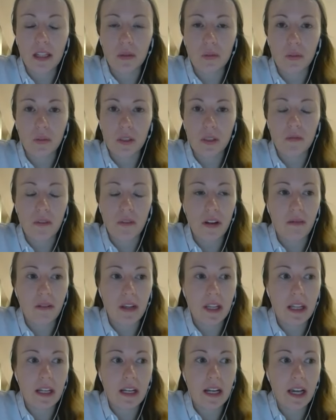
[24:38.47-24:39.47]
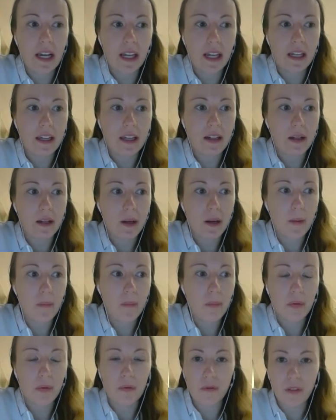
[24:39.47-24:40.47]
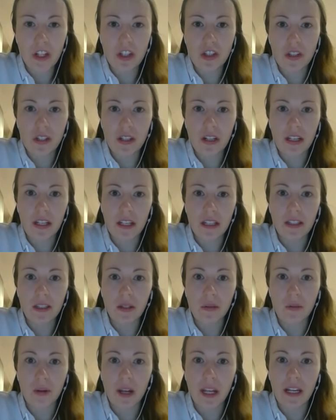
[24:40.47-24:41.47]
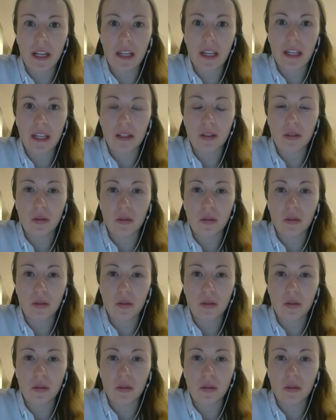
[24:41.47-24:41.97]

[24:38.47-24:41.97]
It was very like professionally integrated,